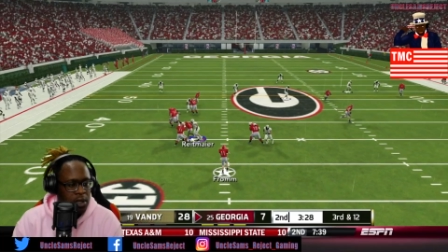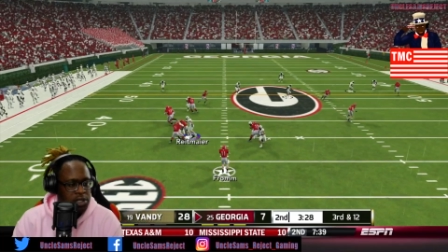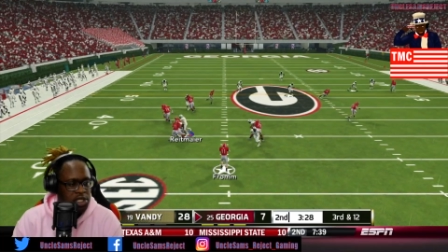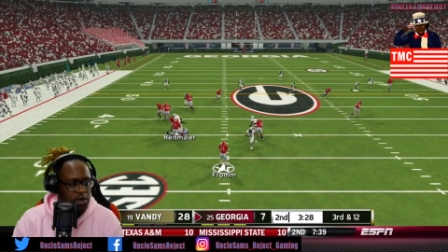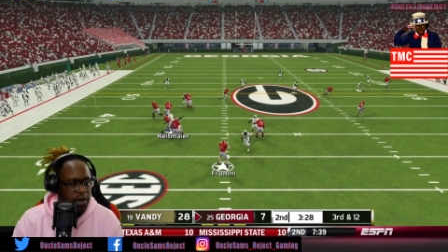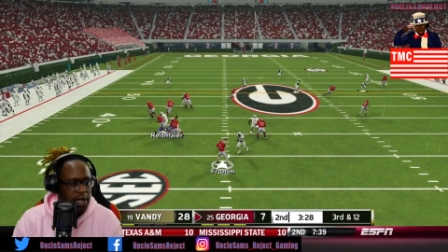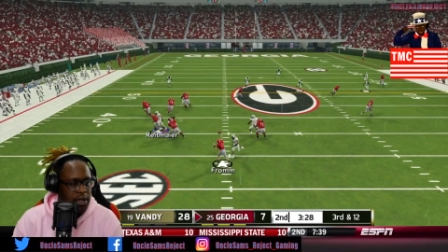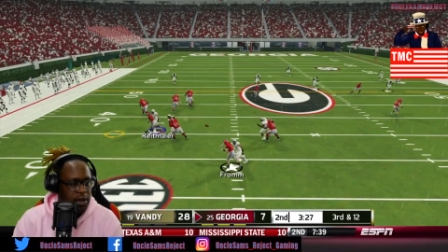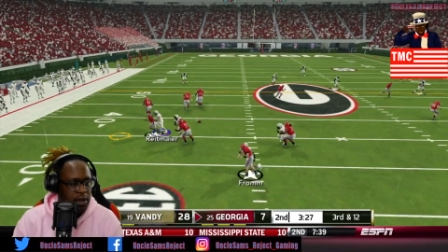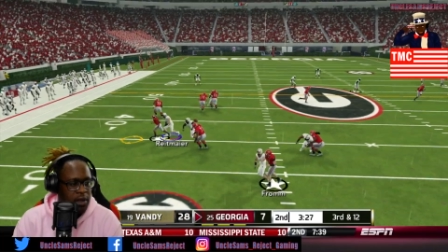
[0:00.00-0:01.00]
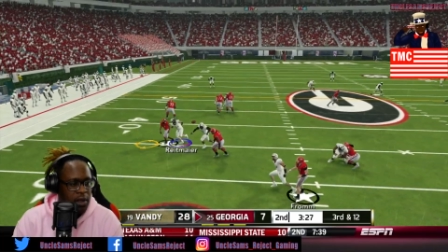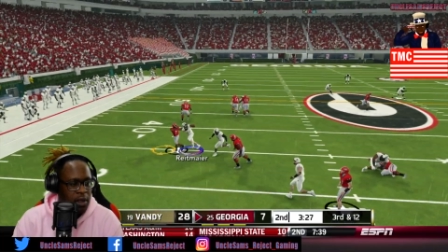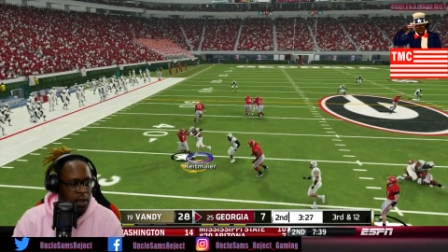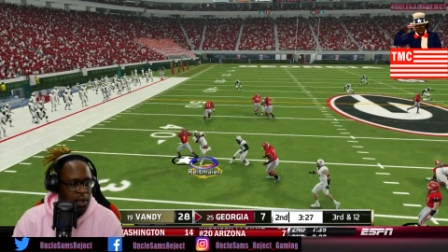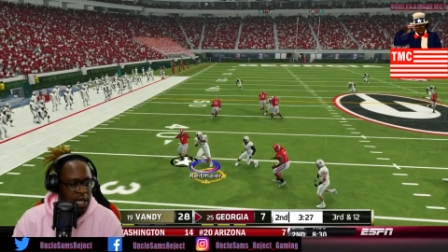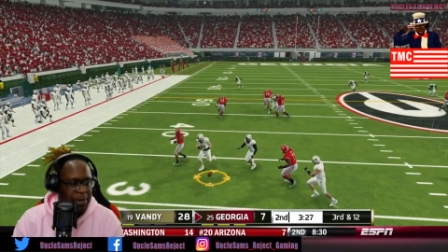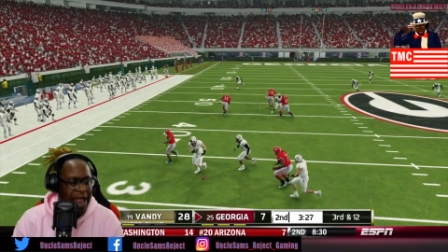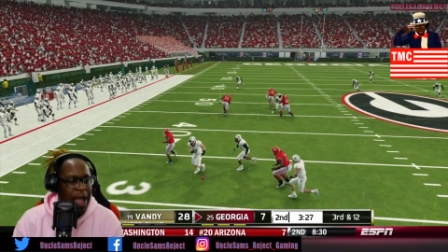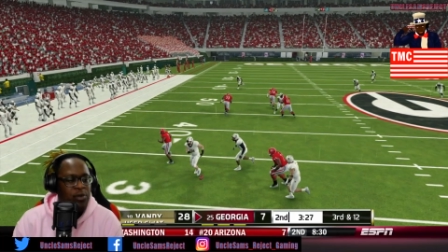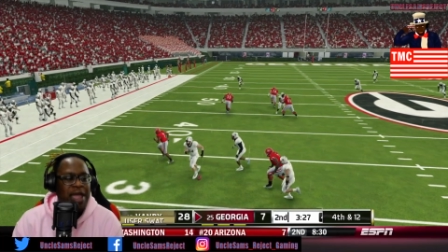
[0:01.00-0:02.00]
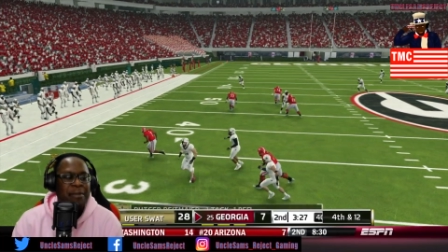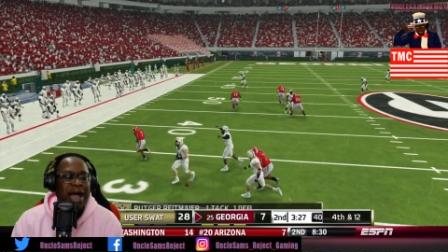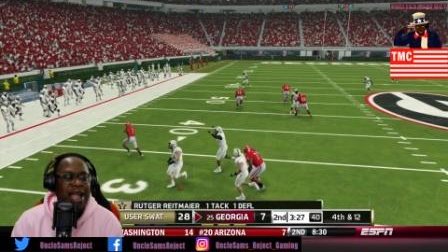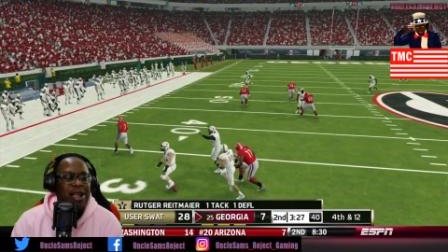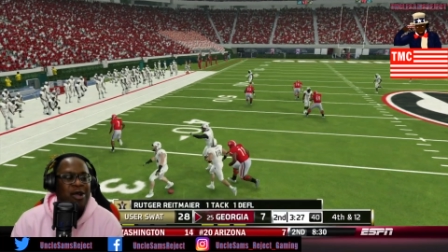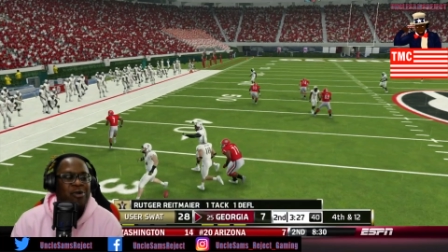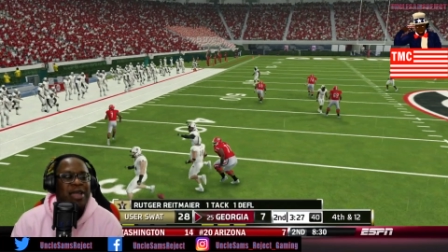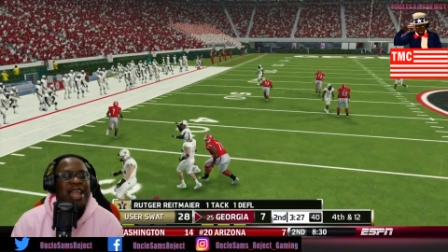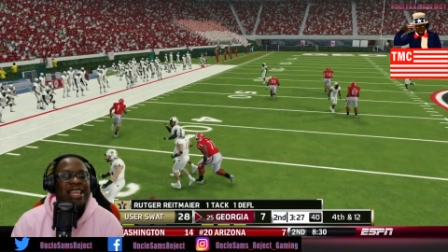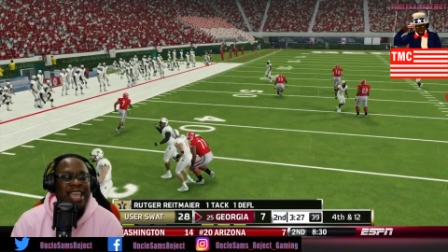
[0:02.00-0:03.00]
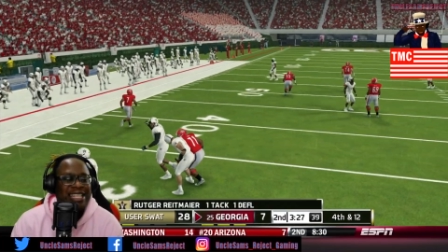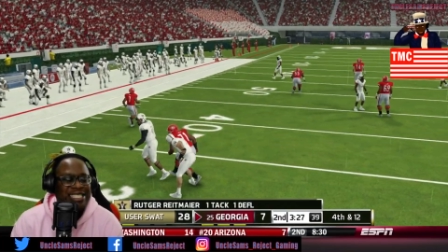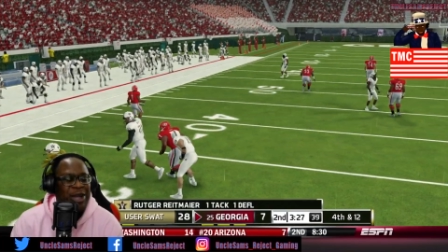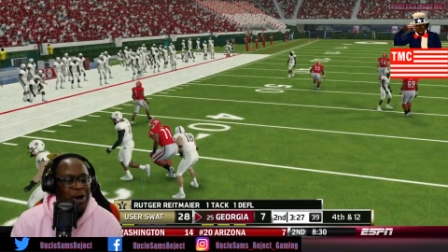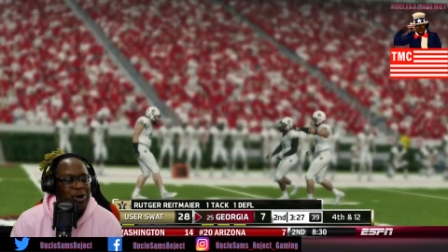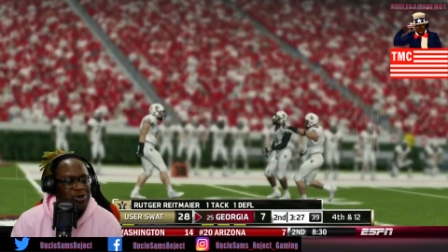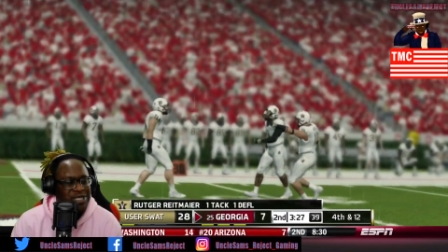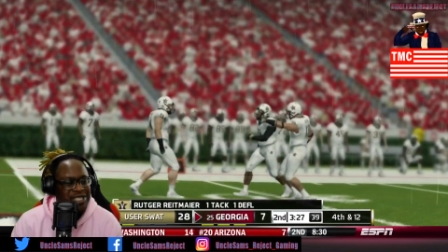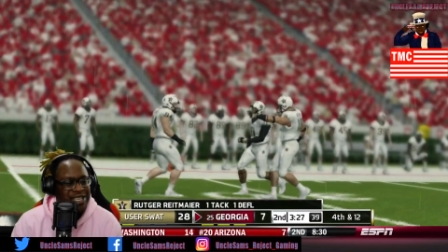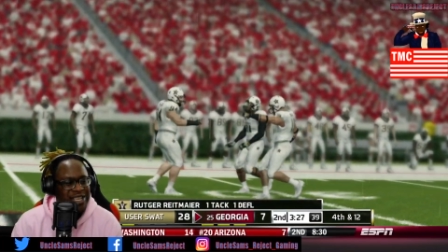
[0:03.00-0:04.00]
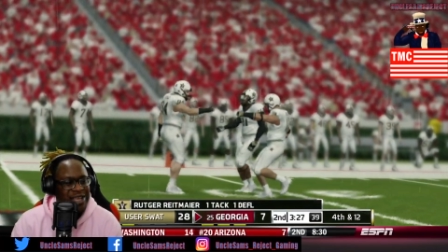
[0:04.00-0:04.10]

It's a screen. Give me that right, Meyer. We got to catch those.